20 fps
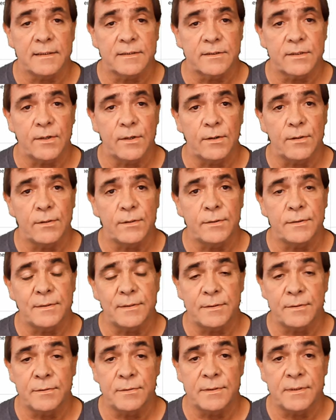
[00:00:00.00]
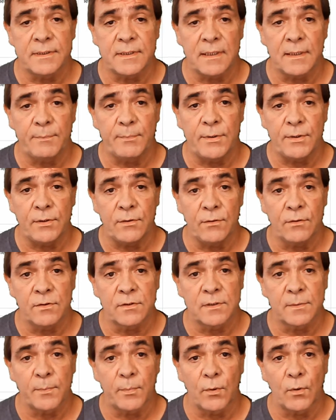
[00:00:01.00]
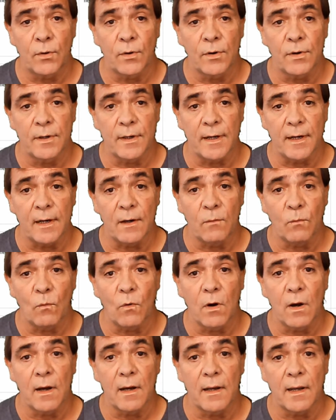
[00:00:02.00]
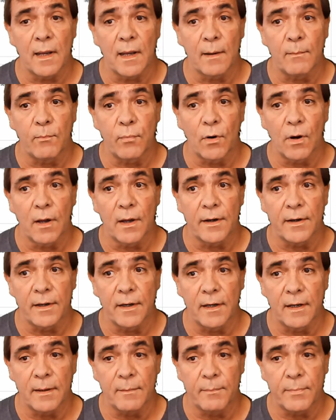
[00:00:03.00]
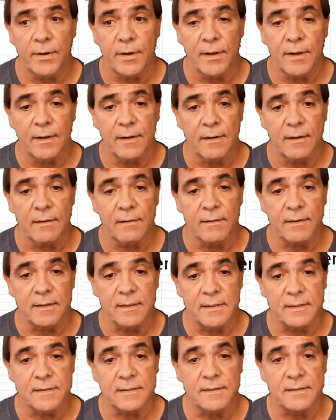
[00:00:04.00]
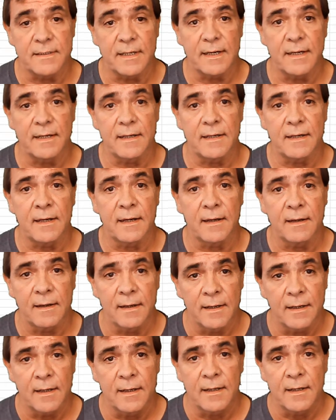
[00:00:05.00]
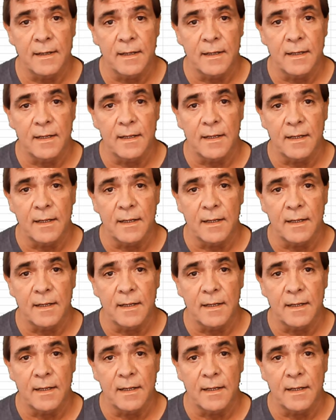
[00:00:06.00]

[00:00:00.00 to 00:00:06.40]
All right, let's go to CPU support and why I brought up these Zen